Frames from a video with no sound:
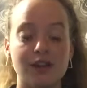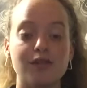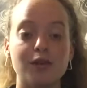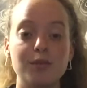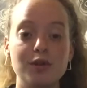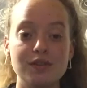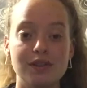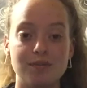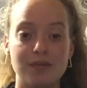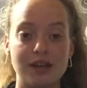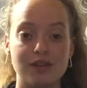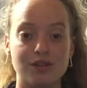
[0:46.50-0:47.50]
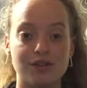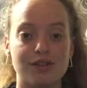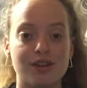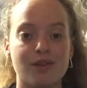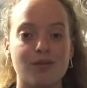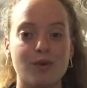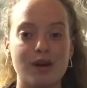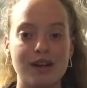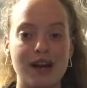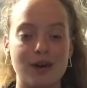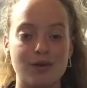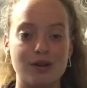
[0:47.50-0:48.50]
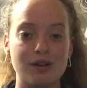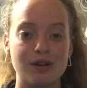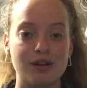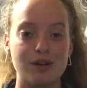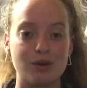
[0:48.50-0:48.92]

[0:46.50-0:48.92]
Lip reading: For music majors, a 1 hour